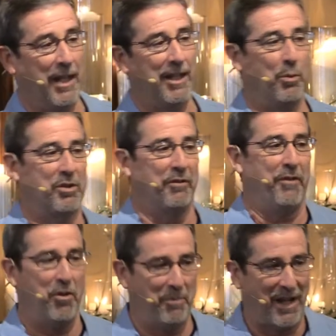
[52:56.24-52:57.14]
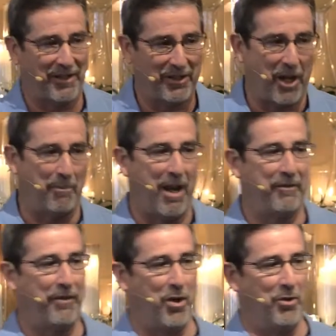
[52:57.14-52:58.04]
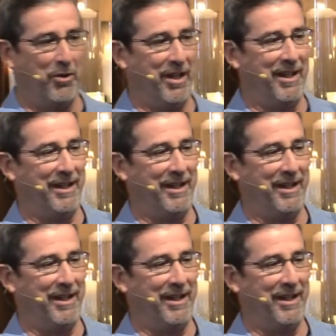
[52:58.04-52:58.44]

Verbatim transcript: there was a phone message on my phone